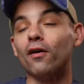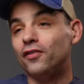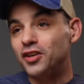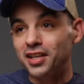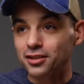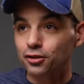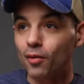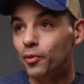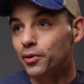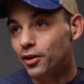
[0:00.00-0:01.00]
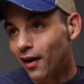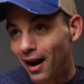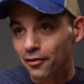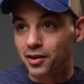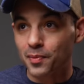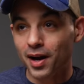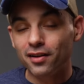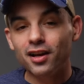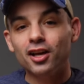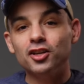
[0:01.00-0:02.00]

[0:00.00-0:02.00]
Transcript: if you get in trouble when you're out and about,